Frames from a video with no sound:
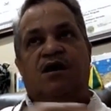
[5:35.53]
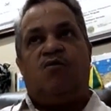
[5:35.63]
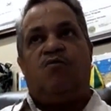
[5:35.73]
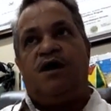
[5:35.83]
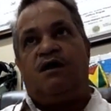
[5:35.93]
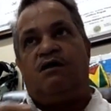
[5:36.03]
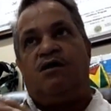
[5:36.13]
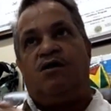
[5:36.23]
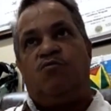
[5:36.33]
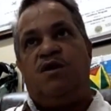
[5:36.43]
where
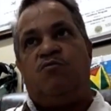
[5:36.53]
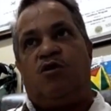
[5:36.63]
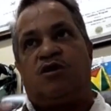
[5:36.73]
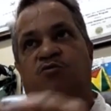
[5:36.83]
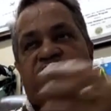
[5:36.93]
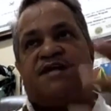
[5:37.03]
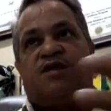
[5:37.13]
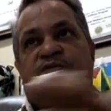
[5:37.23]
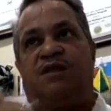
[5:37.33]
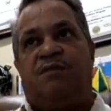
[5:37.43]
we
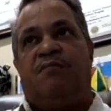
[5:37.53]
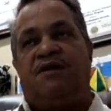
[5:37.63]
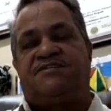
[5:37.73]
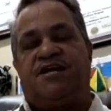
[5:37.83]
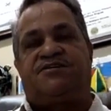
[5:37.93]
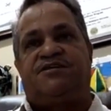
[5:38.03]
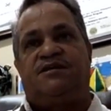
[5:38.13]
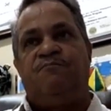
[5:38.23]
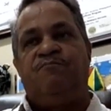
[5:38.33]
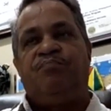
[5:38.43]
sat with the public
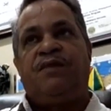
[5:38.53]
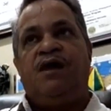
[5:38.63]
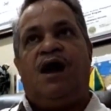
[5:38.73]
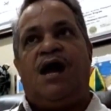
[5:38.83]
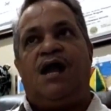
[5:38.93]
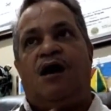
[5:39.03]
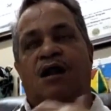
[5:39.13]
sector and